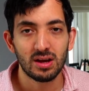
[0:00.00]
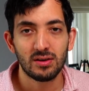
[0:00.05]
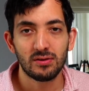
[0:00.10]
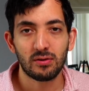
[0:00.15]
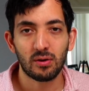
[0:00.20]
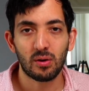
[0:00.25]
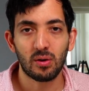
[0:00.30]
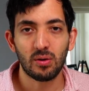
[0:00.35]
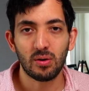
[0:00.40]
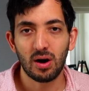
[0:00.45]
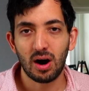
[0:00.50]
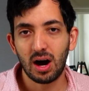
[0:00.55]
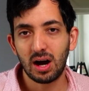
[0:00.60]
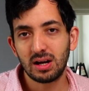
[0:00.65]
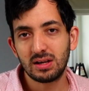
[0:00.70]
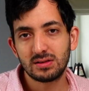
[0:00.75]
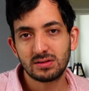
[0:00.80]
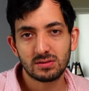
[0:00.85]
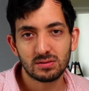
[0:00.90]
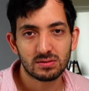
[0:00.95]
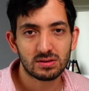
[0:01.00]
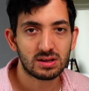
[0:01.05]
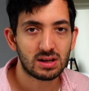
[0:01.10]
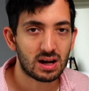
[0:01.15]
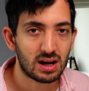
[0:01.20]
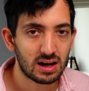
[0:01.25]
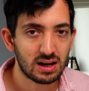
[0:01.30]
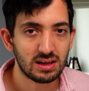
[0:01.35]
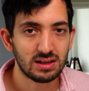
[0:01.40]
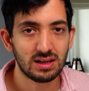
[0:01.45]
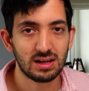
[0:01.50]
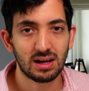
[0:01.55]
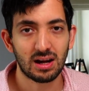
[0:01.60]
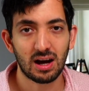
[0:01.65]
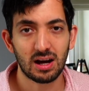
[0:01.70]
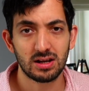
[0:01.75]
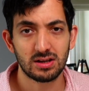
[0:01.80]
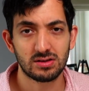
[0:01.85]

So I installed an LED light